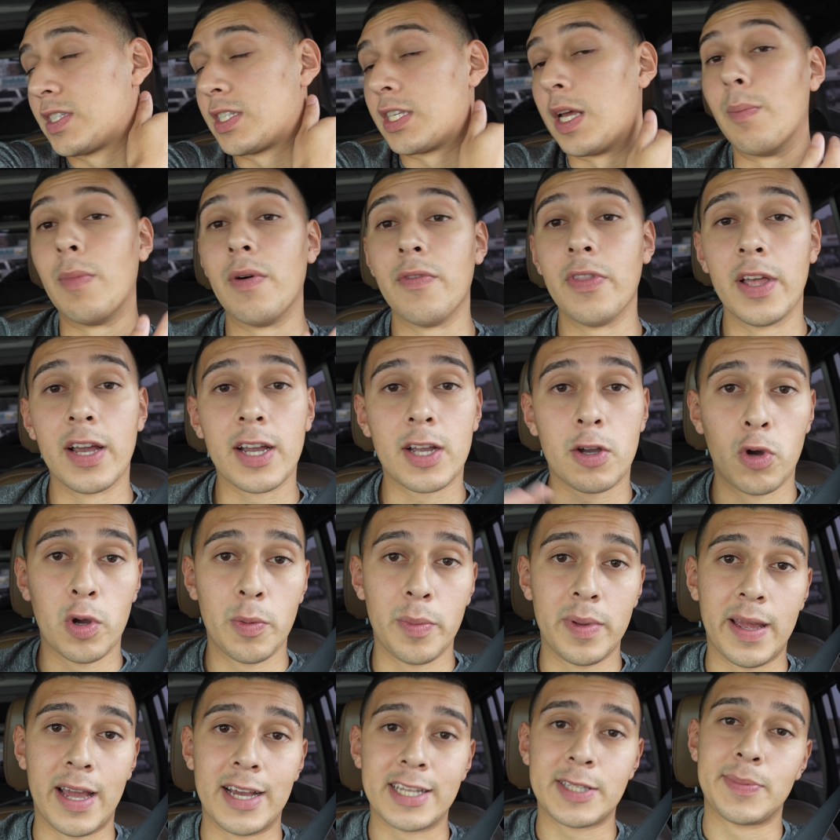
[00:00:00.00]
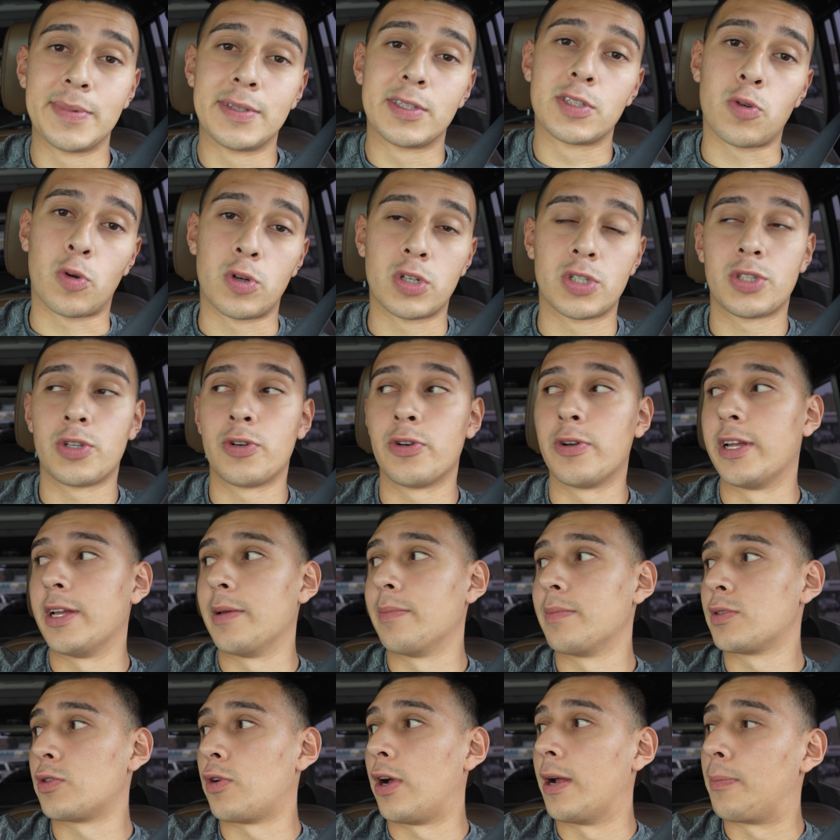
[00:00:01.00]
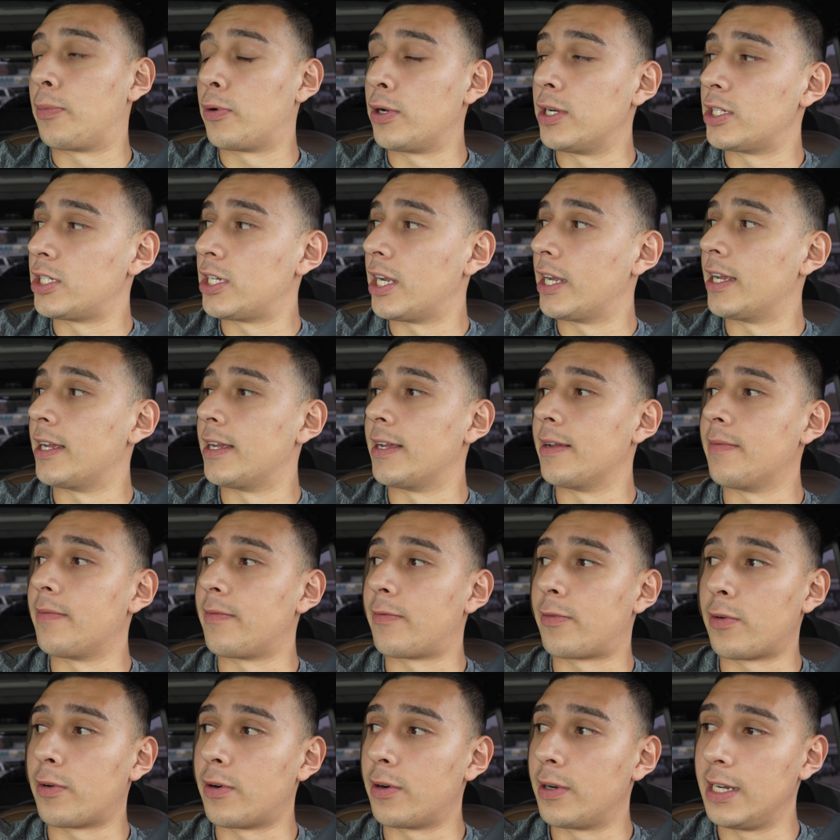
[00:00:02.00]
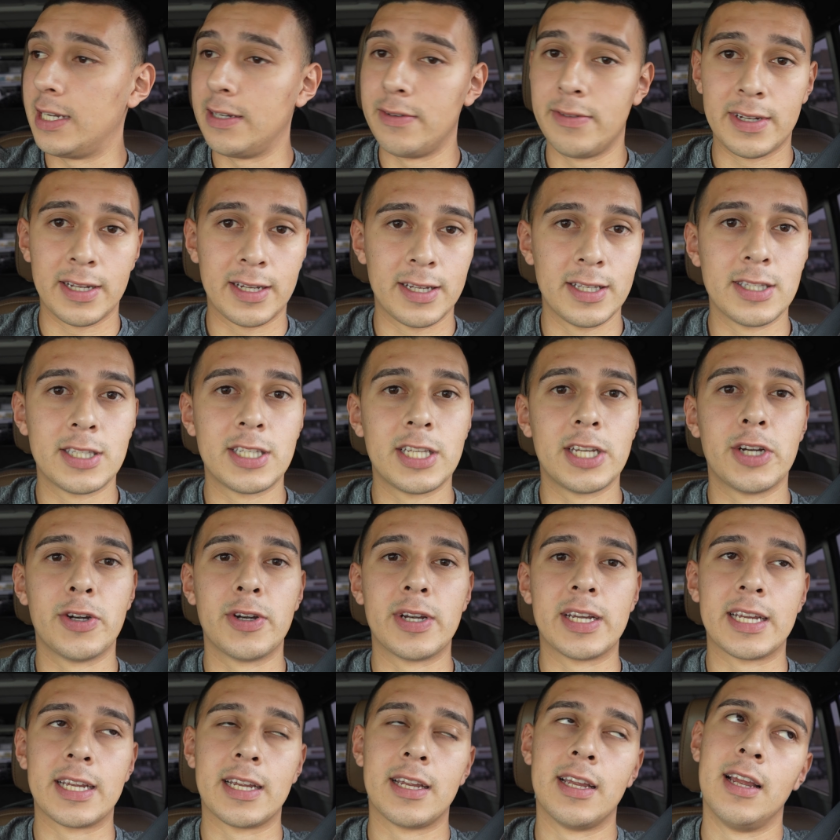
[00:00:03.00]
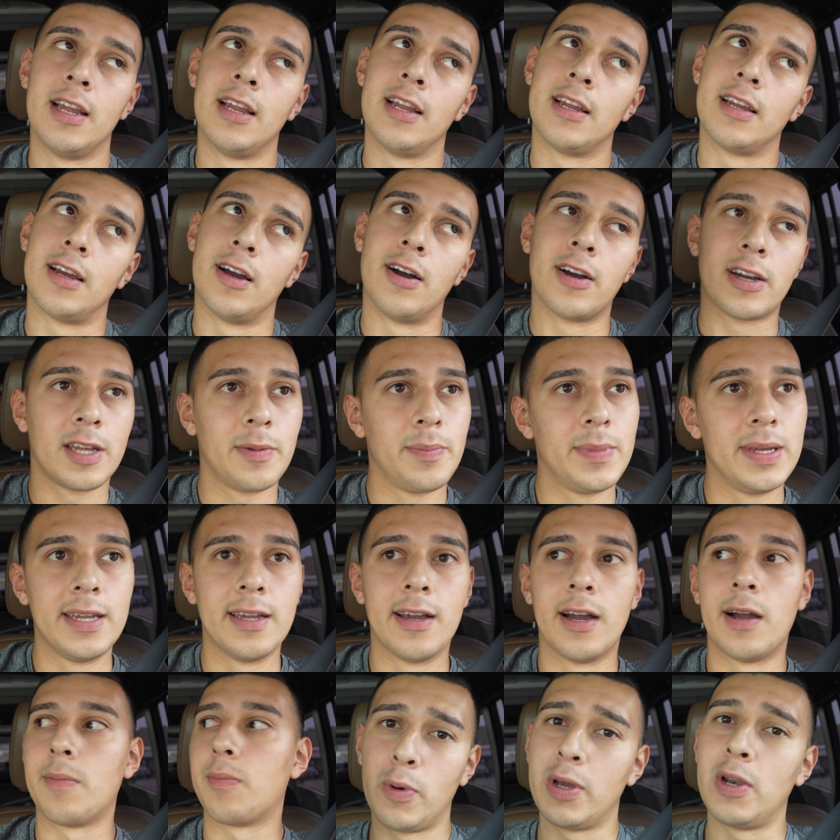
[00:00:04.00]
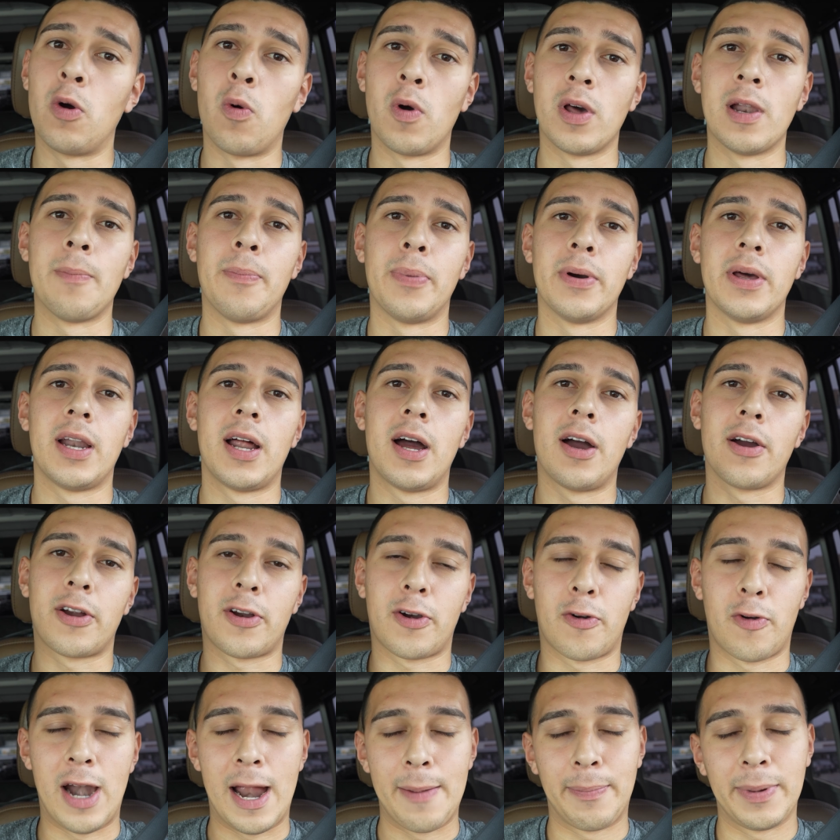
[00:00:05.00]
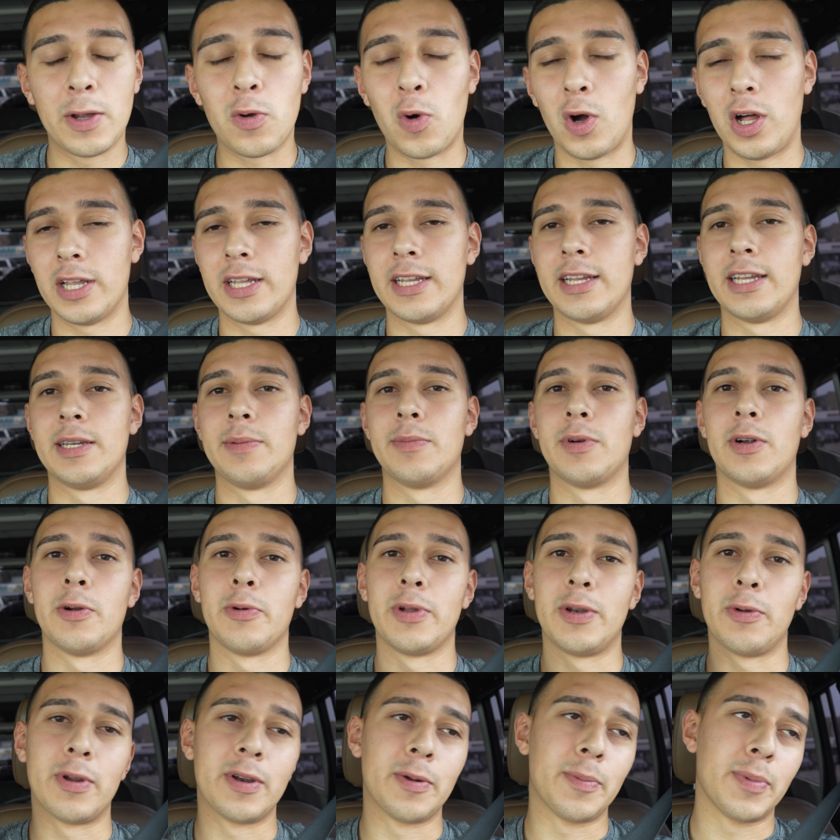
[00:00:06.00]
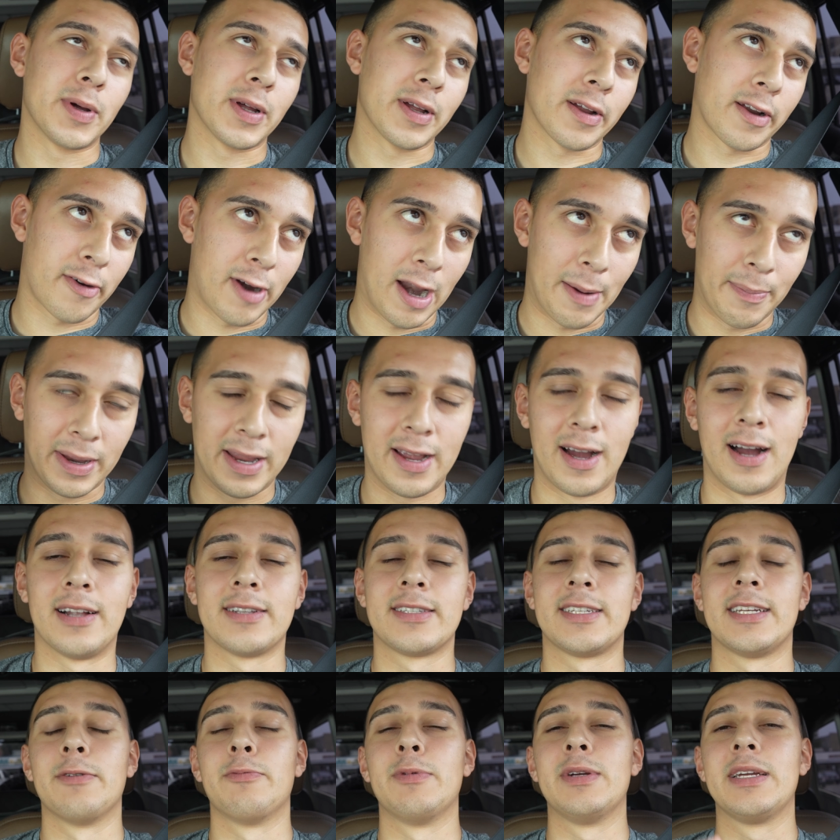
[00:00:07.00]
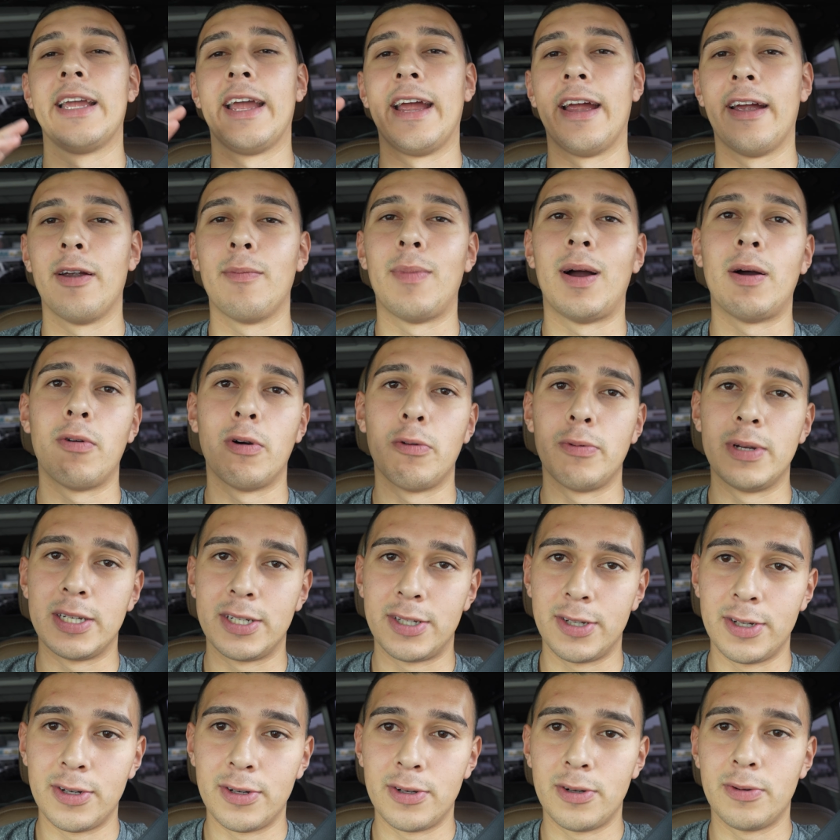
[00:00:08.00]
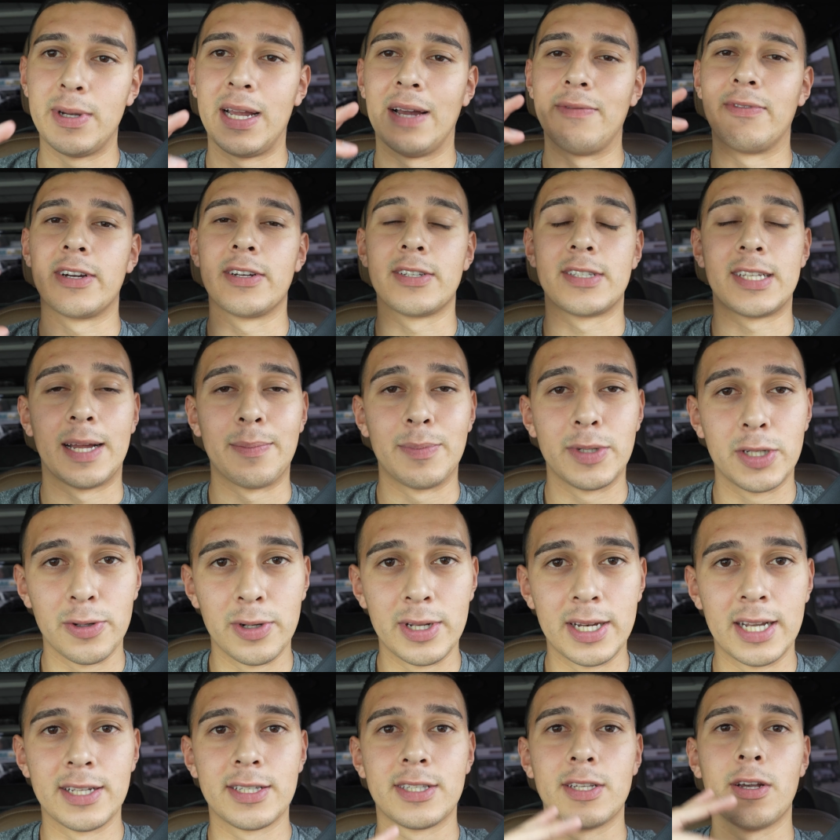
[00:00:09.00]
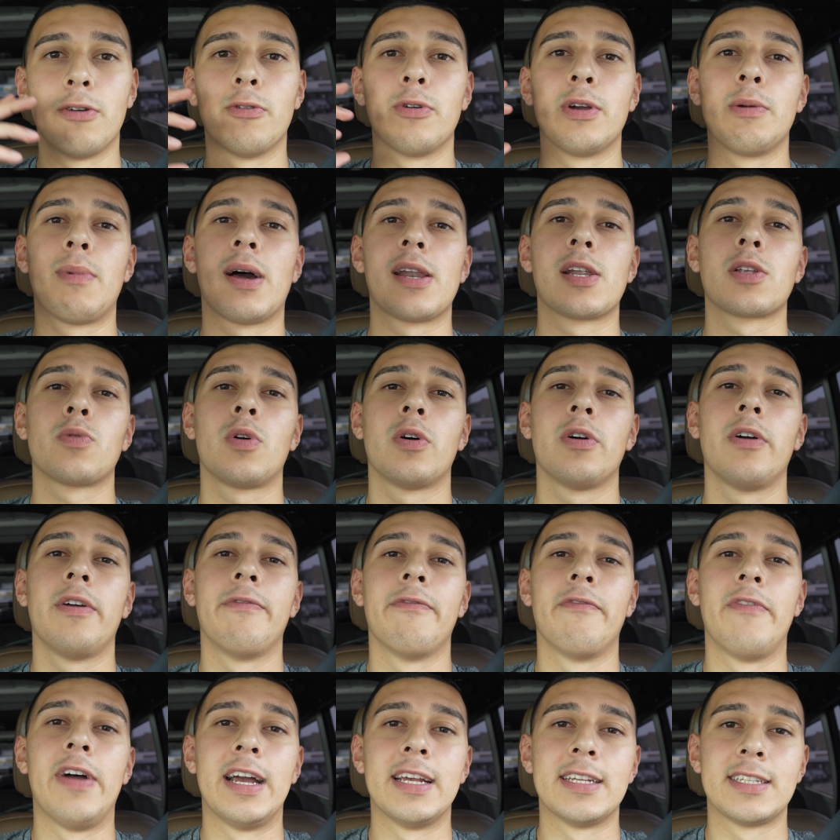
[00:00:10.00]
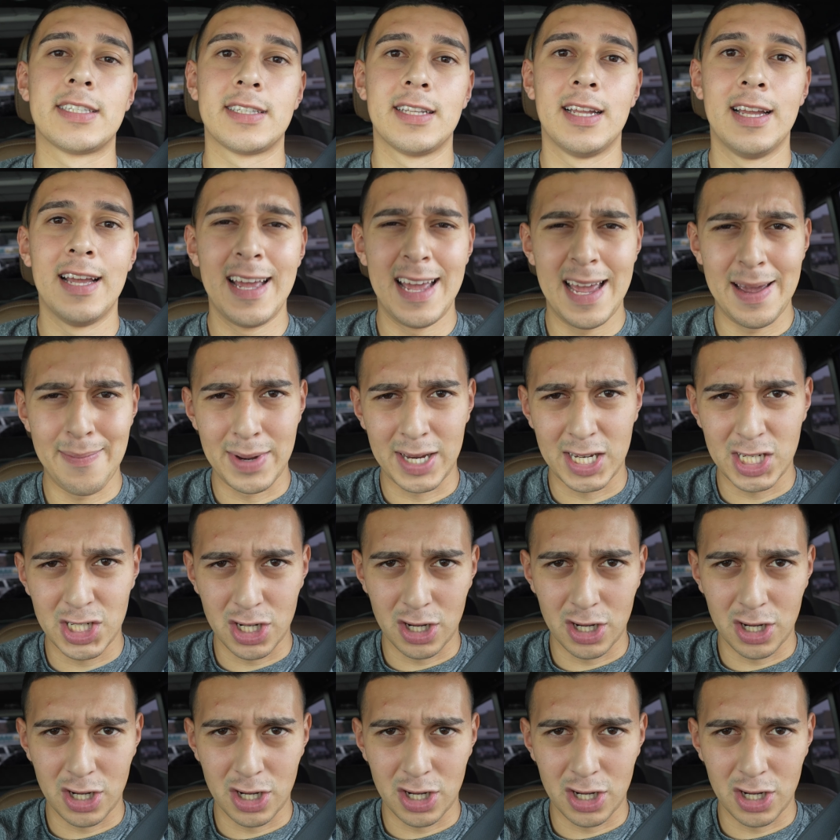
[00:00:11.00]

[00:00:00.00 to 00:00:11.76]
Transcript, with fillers: Some of the equipment has been sourced through him, so I appreciate him for even considering hooking me up. We don't want to put out crappy quality anymore. We don't want to put crappy content. We care about what we do. We have a good time doing it, so we might as well invest and make